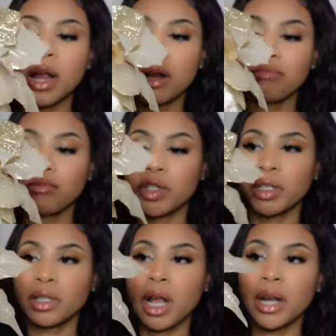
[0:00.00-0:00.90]
and
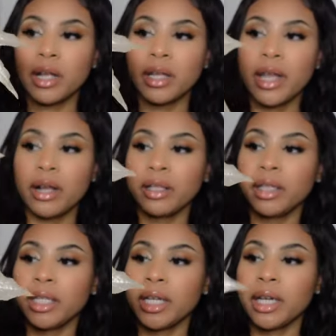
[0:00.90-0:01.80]
just kind of, yeah,
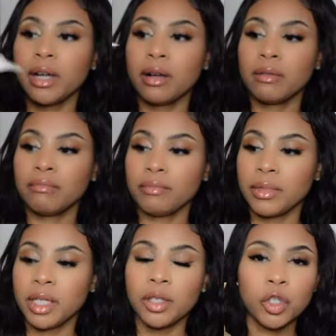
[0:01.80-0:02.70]
sticking them
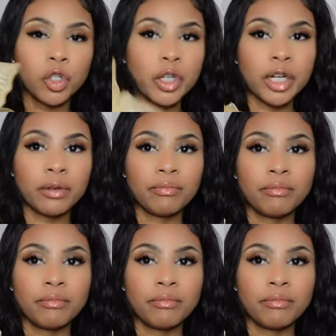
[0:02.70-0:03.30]
in the tree